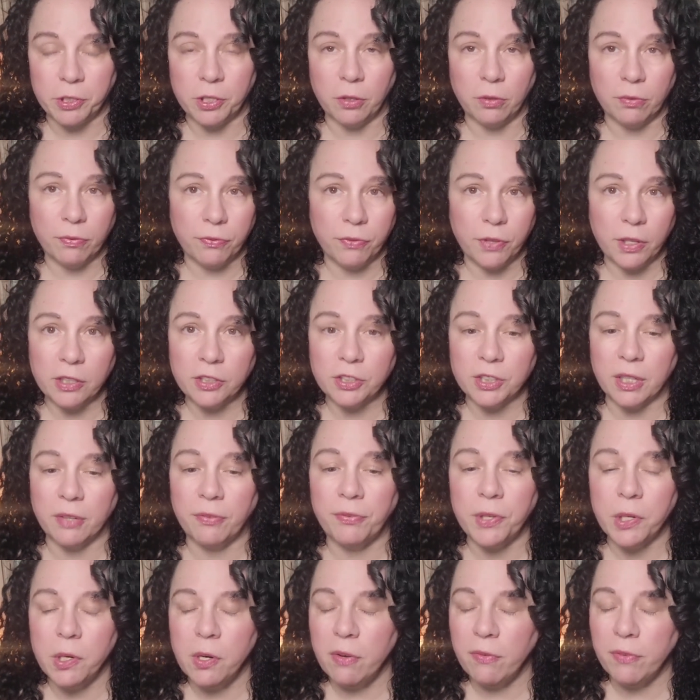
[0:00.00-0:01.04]
First, a
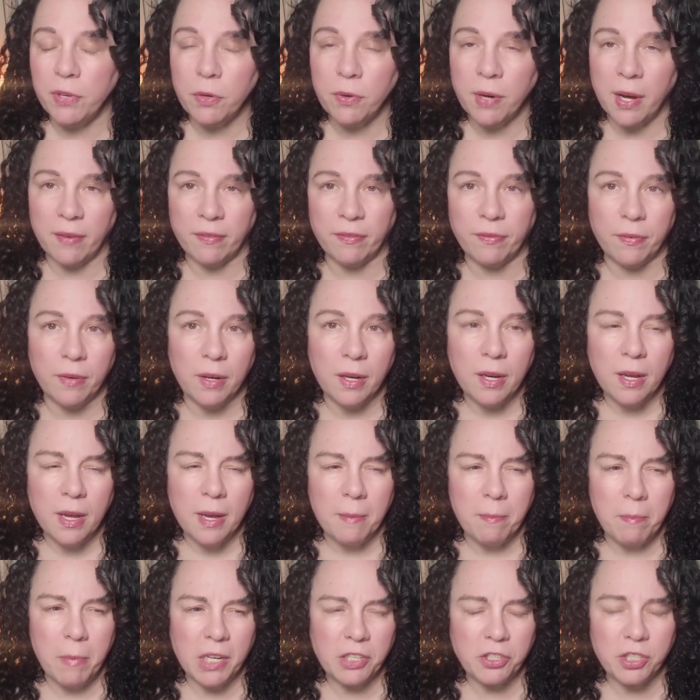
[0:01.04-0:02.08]
few of you have
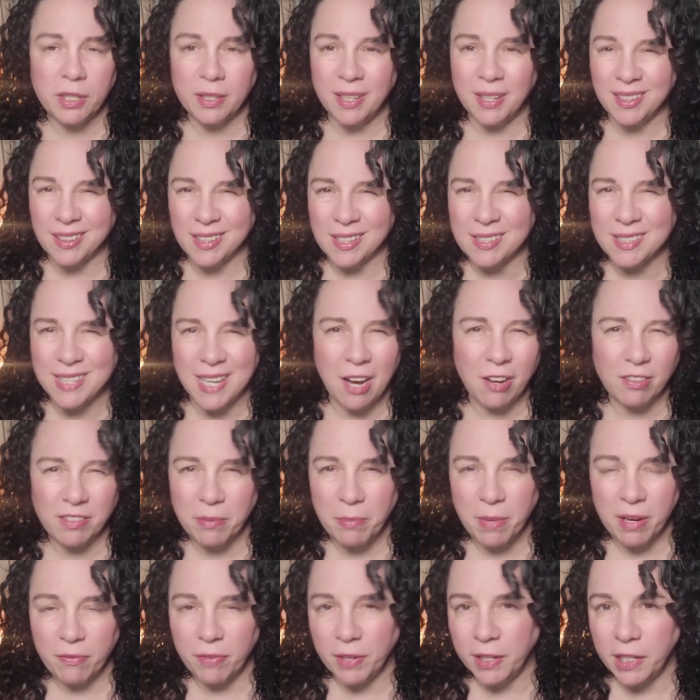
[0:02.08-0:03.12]
mentioned that the sound of my
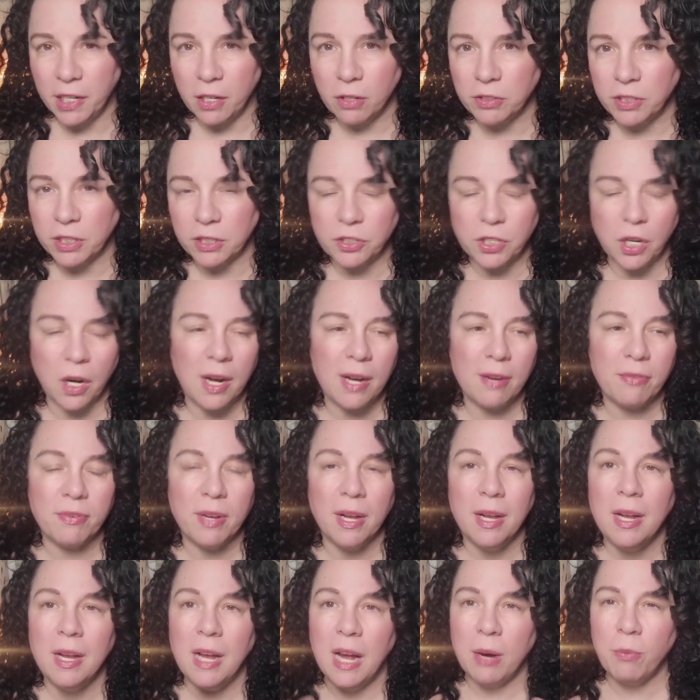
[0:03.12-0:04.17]
videos is off.
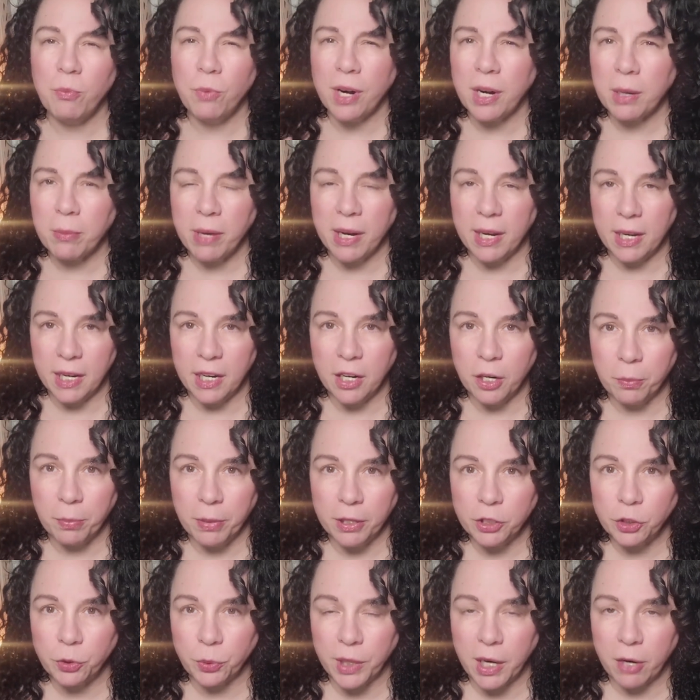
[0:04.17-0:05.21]
I'm wearing my earbuds
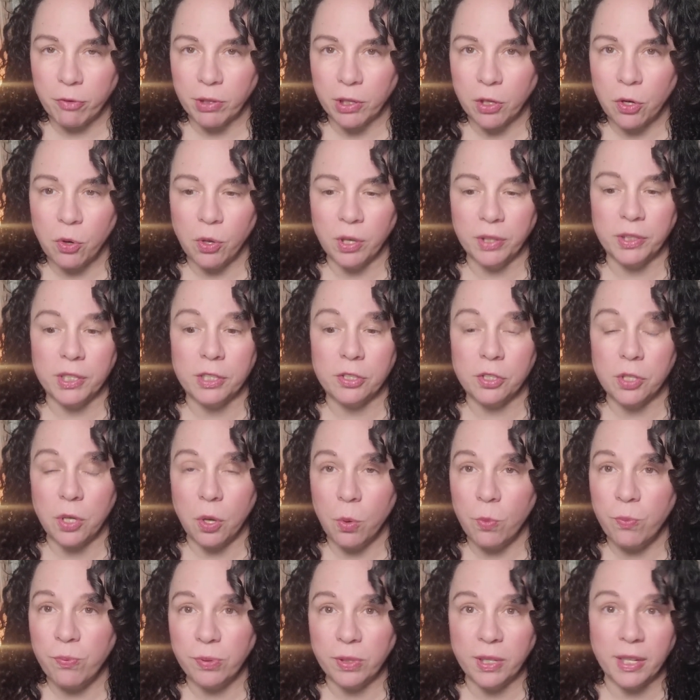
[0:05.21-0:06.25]
when I record this.
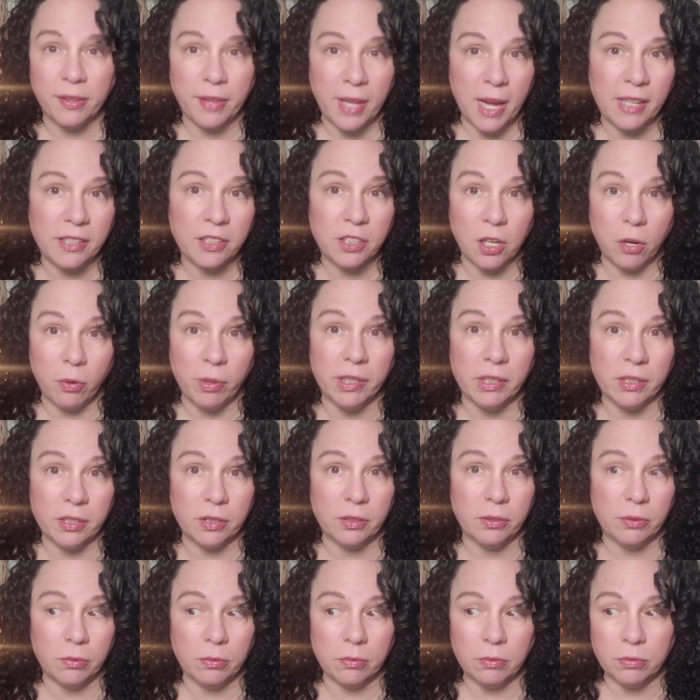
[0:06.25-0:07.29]
Hopefully that's going
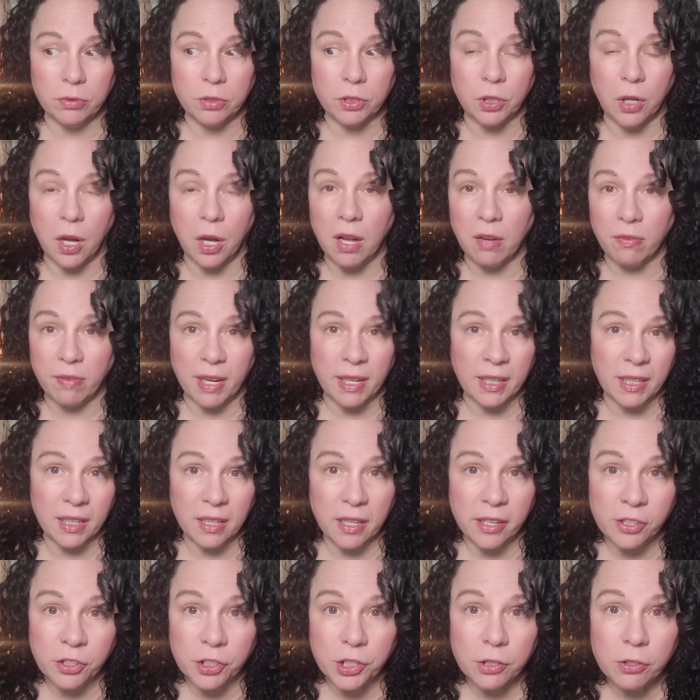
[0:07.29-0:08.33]
to solve any
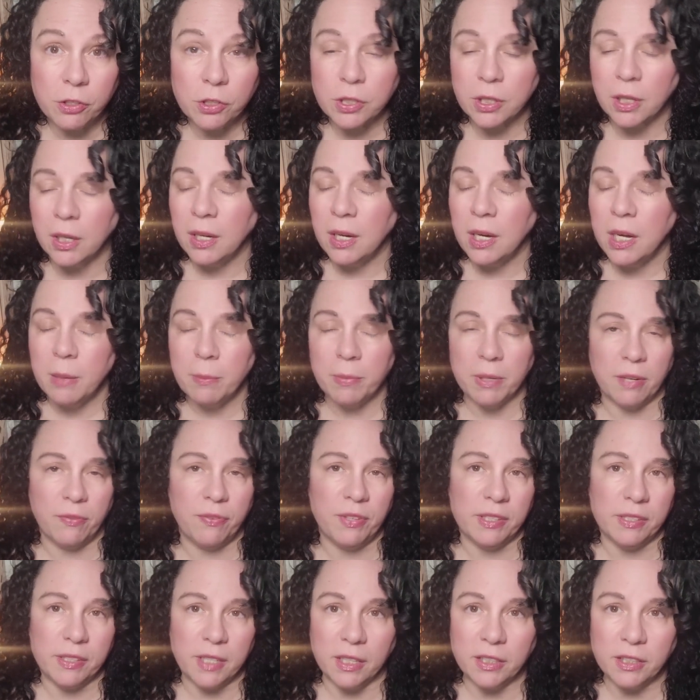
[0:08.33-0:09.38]
issues. But if it
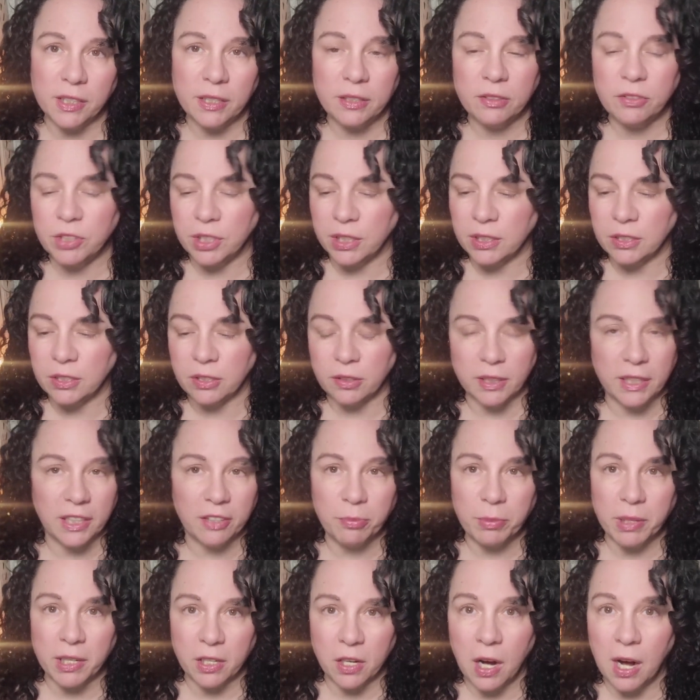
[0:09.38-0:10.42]
doesn't, just leave me a
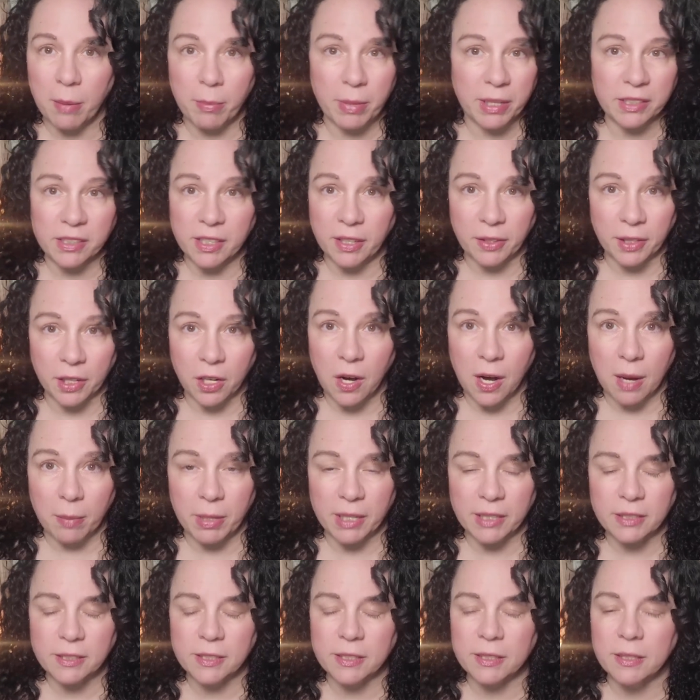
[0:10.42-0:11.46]
comment in the comments.